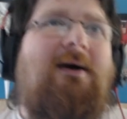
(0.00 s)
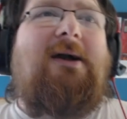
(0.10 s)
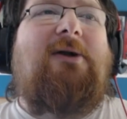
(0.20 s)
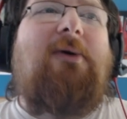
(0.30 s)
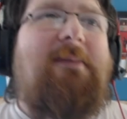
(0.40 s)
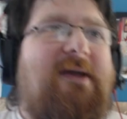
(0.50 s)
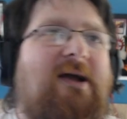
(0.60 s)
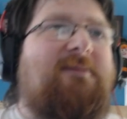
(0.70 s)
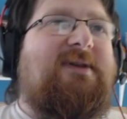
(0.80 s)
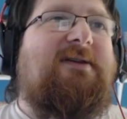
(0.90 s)
An equipment that
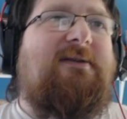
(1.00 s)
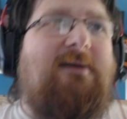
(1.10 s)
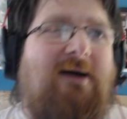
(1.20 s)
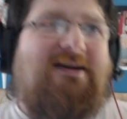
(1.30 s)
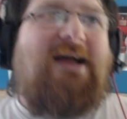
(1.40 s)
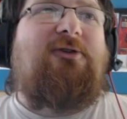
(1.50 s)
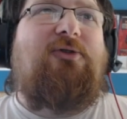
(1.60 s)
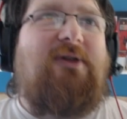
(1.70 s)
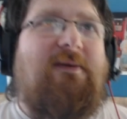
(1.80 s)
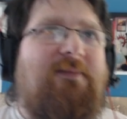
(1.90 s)
comes in attached
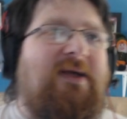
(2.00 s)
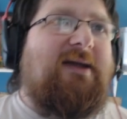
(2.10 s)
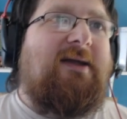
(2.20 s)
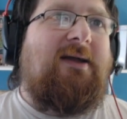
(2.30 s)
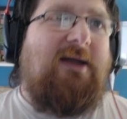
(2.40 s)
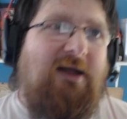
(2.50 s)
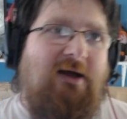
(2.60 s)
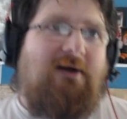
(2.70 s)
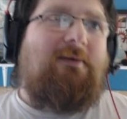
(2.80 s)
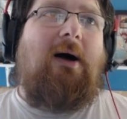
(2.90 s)
to something
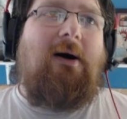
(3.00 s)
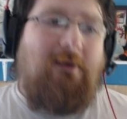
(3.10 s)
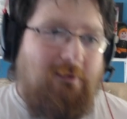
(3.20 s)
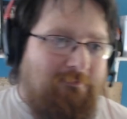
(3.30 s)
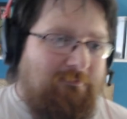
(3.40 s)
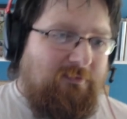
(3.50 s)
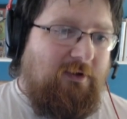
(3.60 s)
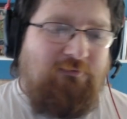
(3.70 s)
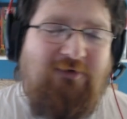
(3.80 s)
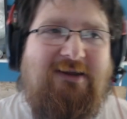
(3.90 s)
are
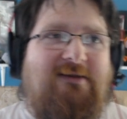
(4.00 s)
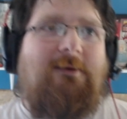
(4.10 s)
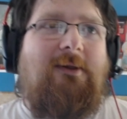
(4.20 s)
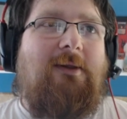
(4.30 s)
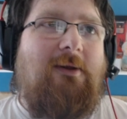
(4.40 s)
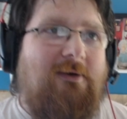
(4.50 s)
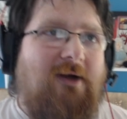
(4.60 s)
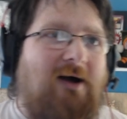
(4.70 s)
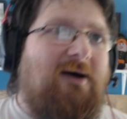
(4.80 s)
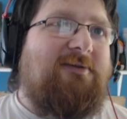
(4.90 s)
reasonable
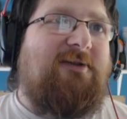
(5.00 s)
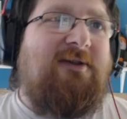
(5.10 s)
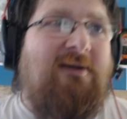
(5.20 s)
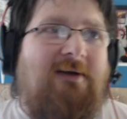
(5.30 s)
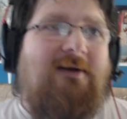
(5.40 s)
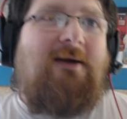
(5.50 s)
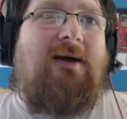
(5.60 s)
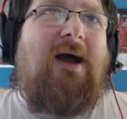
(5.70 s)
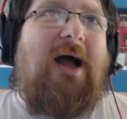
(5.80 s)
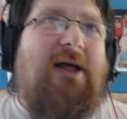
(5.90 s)
cards.
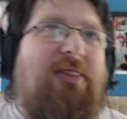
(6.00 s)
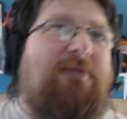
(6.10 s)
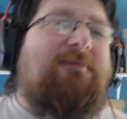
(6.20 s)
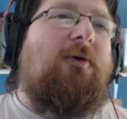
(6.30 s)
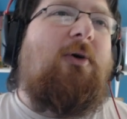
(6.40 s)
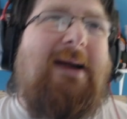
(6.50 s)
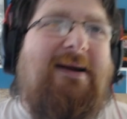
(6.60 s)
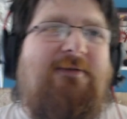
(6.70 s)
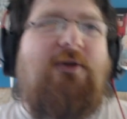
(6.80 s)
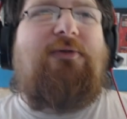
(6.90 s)
A 4 mana
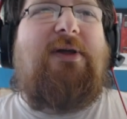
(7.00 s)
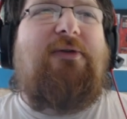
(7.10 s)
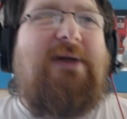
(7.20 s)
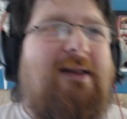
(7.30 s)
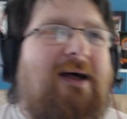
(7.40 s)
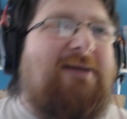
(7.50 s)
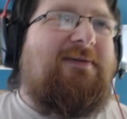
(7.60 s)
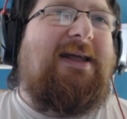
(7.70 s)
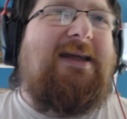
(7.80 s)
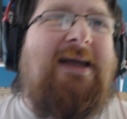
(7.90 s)
for a 3/3
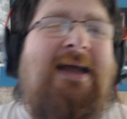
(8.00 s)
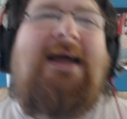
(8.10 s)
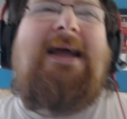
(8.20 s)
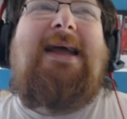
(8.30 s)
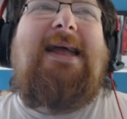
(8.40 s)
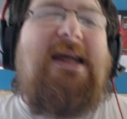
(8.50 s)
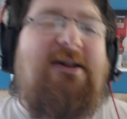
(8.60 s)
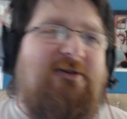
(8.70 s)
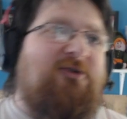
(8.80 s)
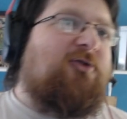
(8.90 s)
lifelink
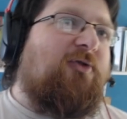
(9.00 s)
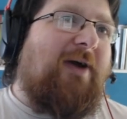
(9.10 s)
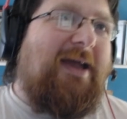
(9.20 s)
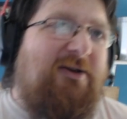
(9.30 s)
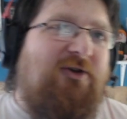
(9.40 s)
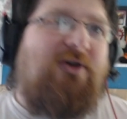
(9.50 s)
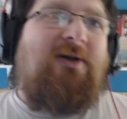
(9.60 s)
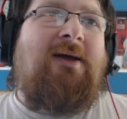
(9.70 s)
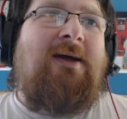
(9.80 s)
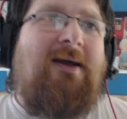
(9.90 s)
isn't great.
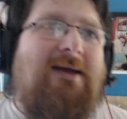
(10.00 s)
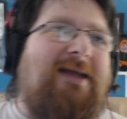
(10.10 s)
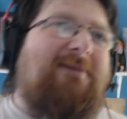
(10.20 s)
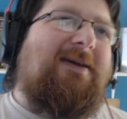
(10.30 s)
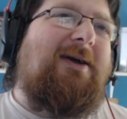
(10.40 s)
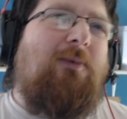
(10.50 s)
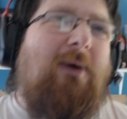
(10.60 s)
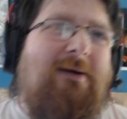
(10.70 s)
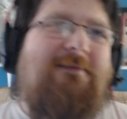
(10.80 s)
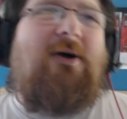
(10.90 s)
Giving
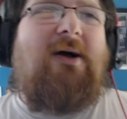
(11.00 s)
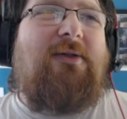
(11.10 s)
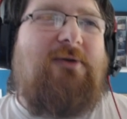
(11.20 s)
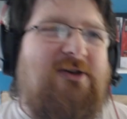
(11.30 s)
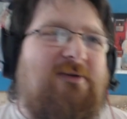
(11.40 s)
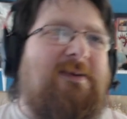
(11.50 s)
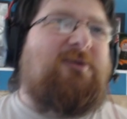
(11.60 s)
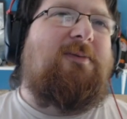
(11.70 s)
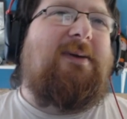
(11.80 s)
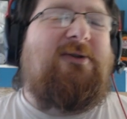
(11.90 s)
one of your other creatures
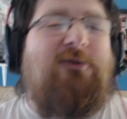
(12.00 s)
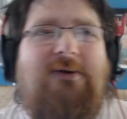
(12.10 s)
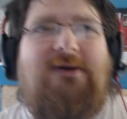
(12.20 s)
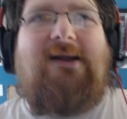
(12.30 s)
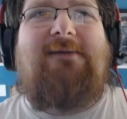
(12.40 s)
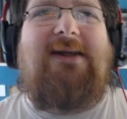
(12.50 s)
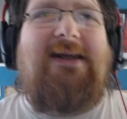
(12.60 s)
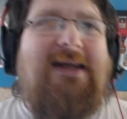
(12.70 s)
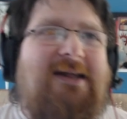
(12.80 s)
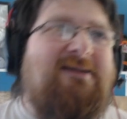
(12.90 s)
+2/+2 and lifelink
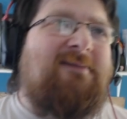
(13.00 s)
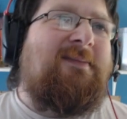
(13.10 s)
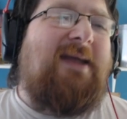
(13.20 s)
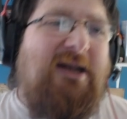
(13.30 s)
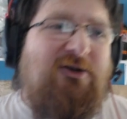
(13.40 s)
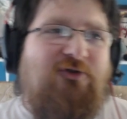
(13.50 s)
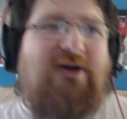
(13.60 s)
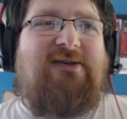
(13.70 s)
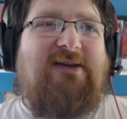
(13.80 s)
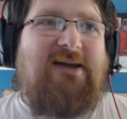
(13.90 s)
is
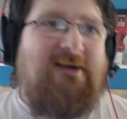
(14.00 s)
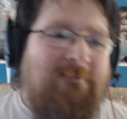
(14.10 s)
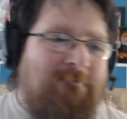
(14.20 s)
interesting.